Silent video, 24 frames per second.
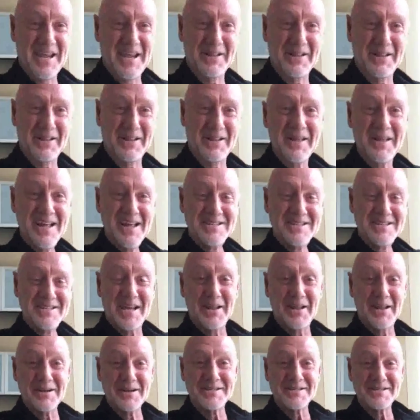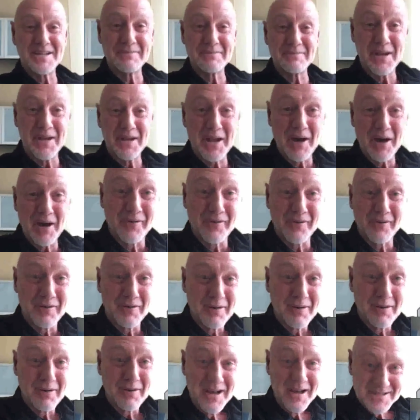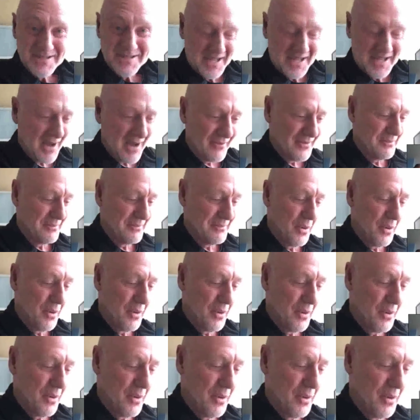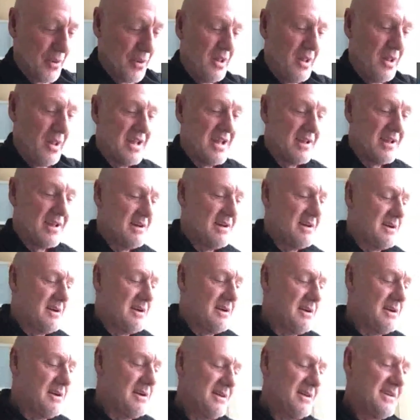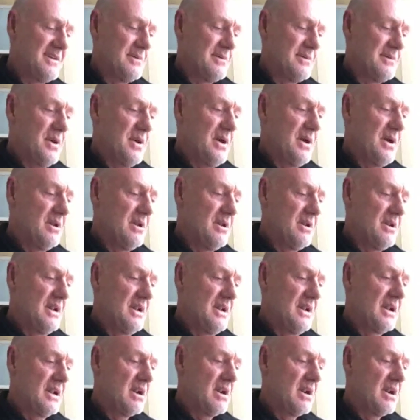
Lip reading: take a long time to cover them all. But